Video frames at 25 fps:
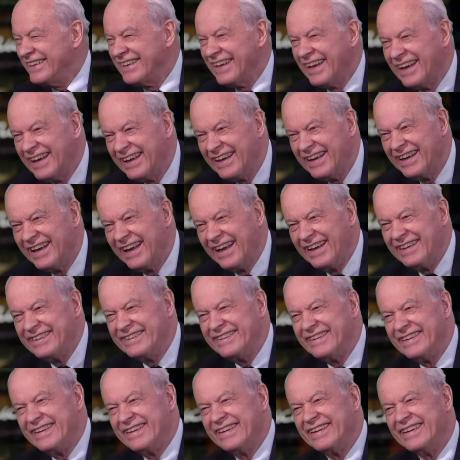yeah.
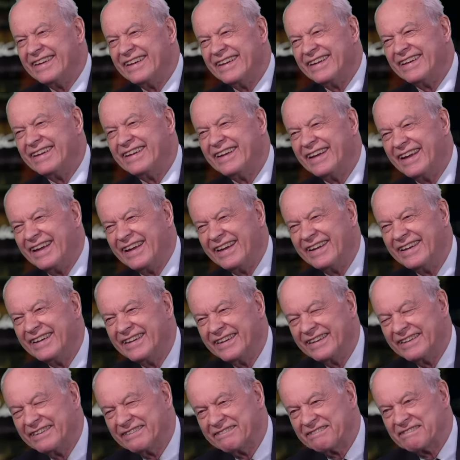yeah, exactly.
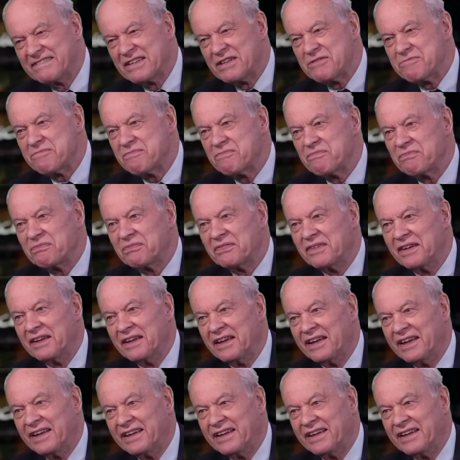Doesn't really get